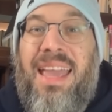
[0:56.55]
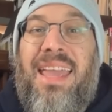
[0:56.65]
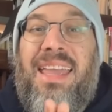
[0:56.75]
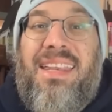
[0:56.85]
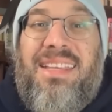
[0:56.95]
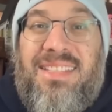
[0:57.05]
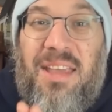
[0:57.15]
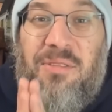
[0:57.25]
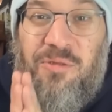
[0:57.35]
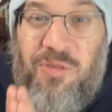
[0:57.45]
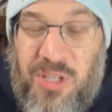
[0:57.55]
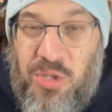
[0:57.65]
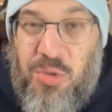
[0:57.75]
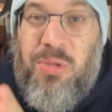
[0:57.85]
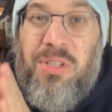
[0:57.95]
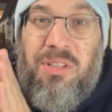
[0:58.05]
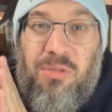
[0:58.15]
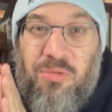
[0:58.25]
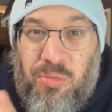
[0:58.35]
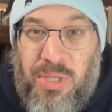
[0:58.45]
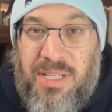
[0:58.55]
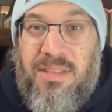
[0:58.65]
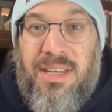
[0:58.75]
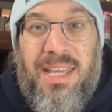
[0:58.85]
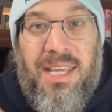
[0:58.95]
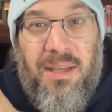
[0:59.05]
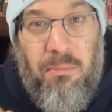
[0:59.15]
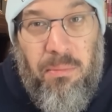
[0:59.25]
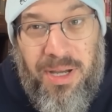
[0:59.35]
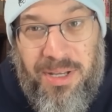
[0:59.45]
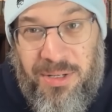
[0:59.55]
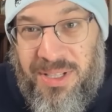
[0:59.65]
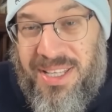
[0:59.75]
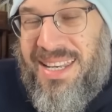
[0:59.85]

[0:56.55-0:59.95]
It is a visual reasoning model. It